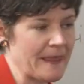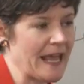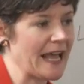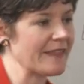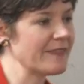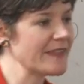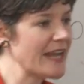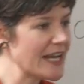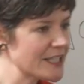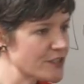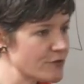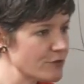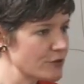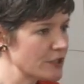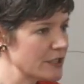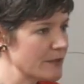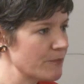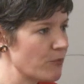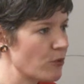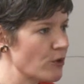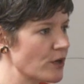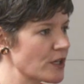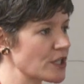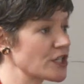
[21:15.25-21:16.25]
And that's really
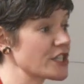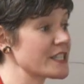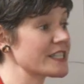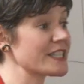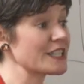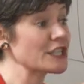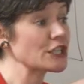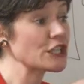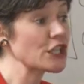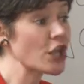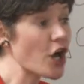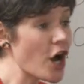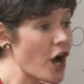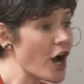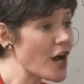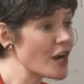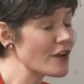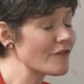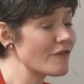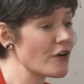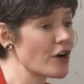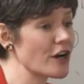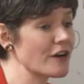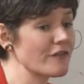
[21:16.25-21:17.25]
important because a lot
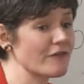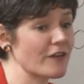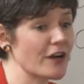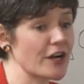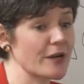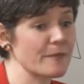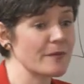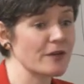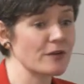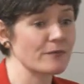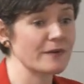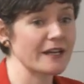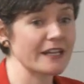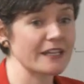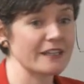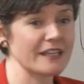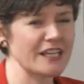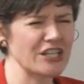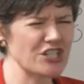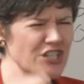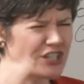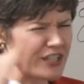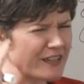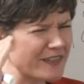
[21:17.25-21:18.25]
of our environmental
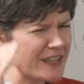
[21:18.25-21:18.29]
regulation,